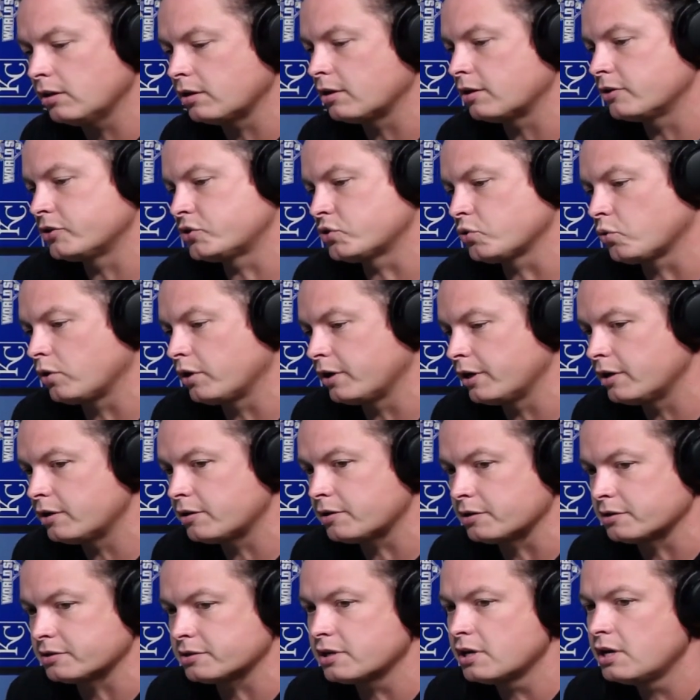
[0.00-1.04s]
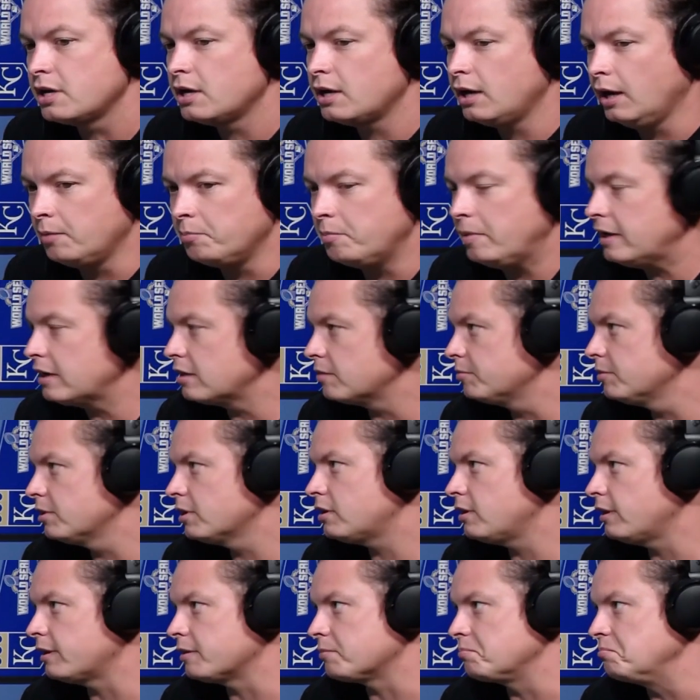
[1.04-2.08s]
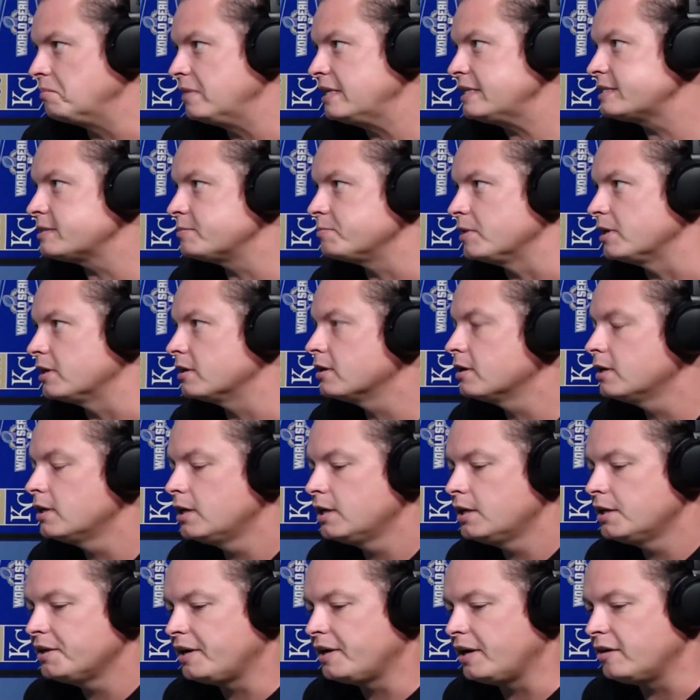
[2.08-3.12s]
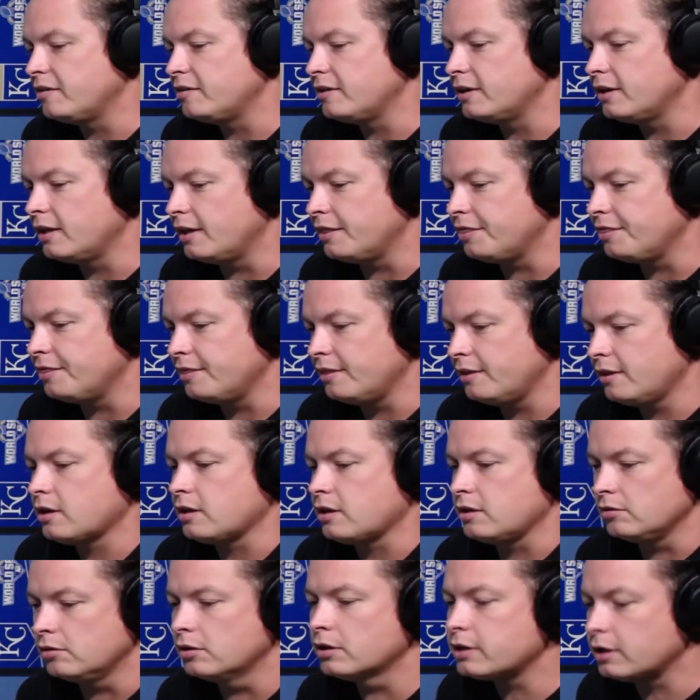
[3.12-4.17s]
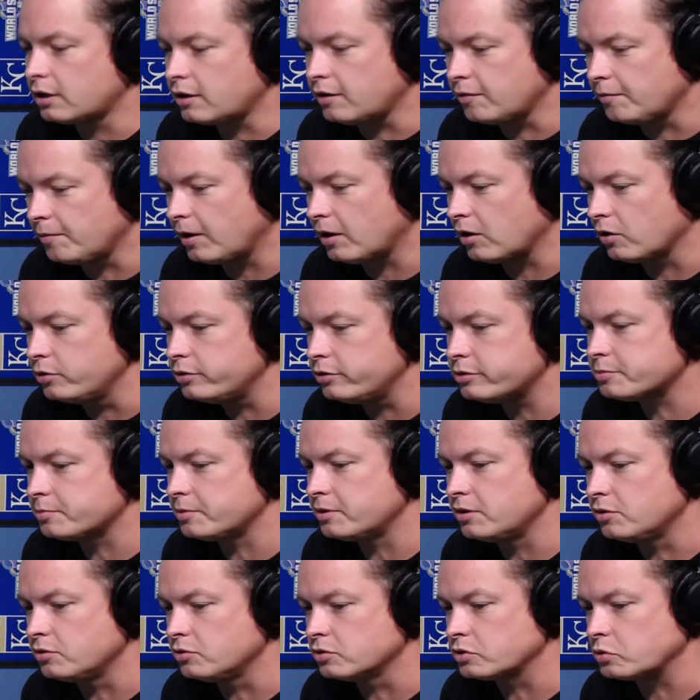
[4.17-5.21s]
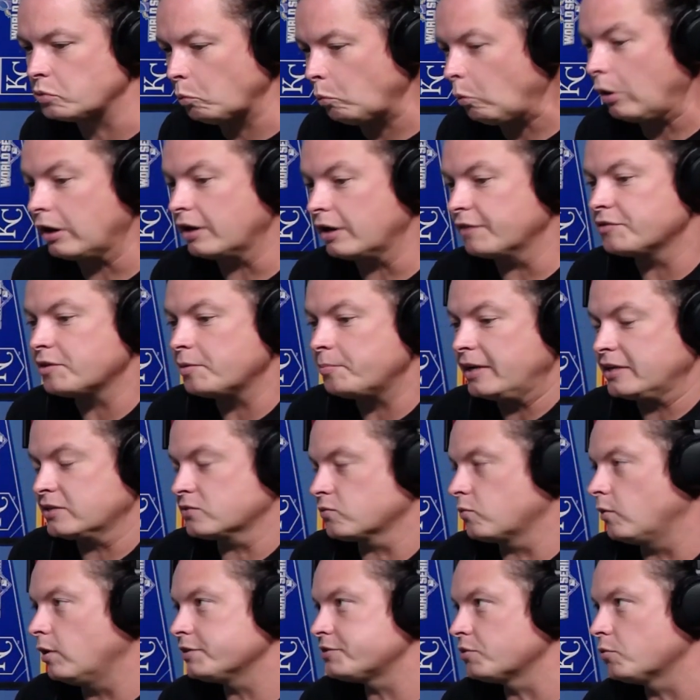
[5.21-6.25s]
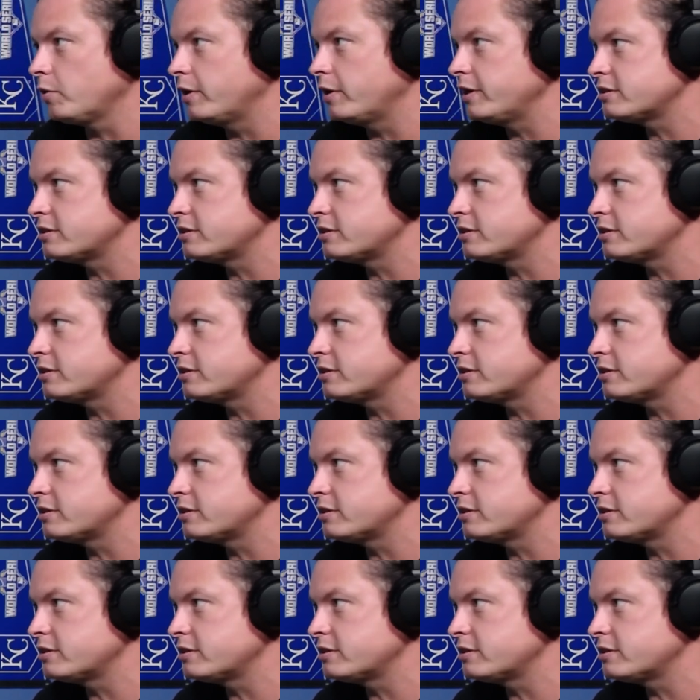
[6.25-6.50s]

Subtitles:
on short notice and made him look like mincemeat. I mean, and you look at Kamaru Usman, who's one of the best welterweights